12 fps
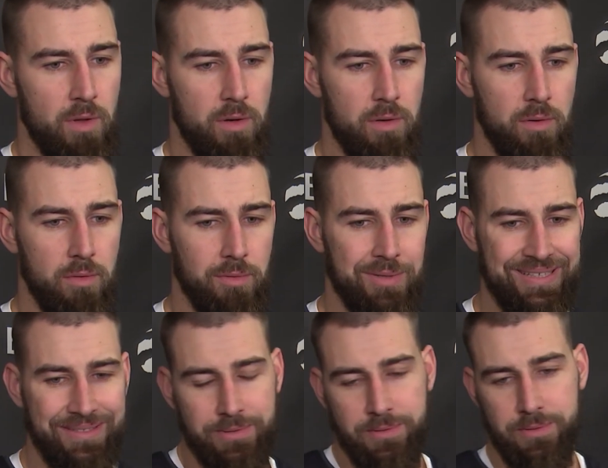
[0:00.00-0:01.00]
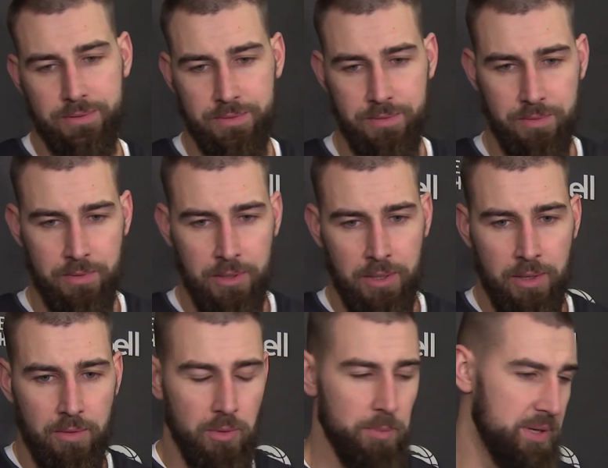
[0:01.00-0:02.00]
I don't know.
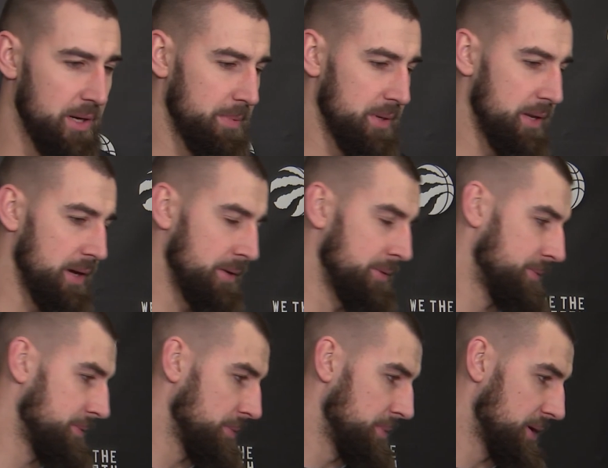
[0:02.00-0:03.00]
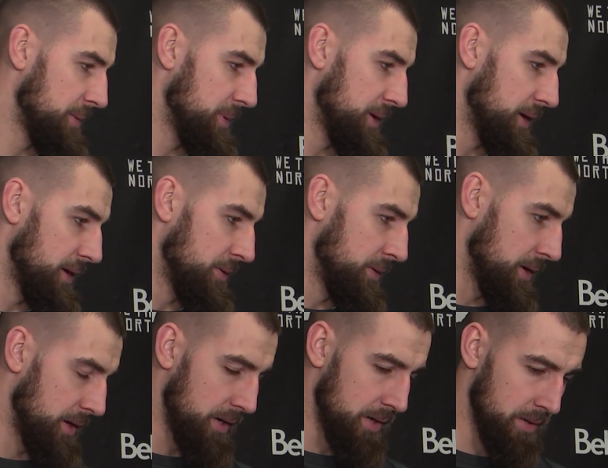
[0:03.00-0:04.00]
We've been up and down. We've been up and
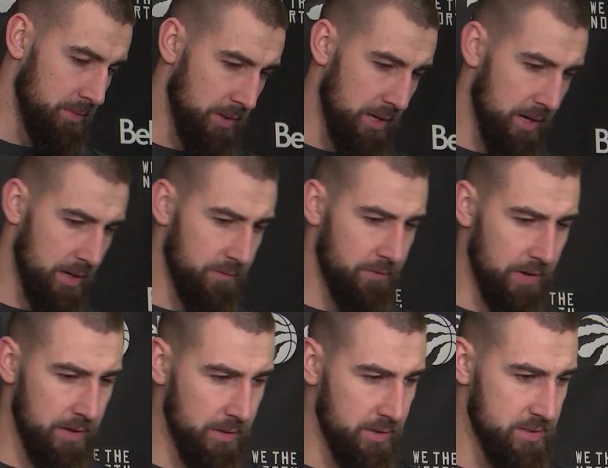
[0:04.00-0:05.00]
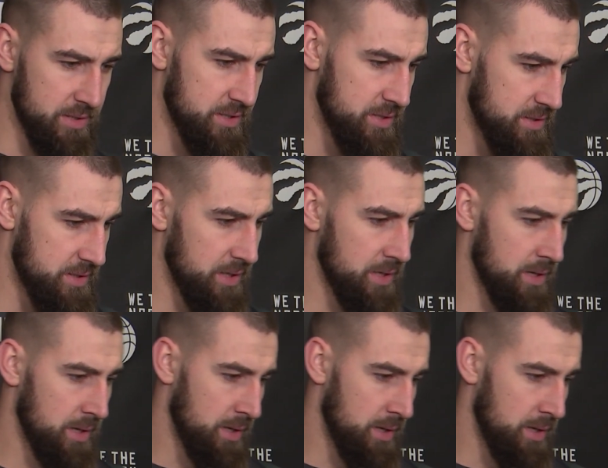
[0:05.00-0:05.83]
down. We got to find a consistency.